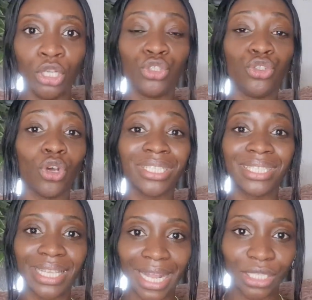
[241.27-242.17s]
Do not
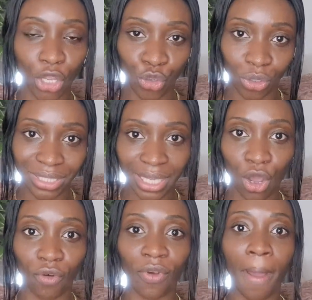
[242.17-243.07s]
send yourself.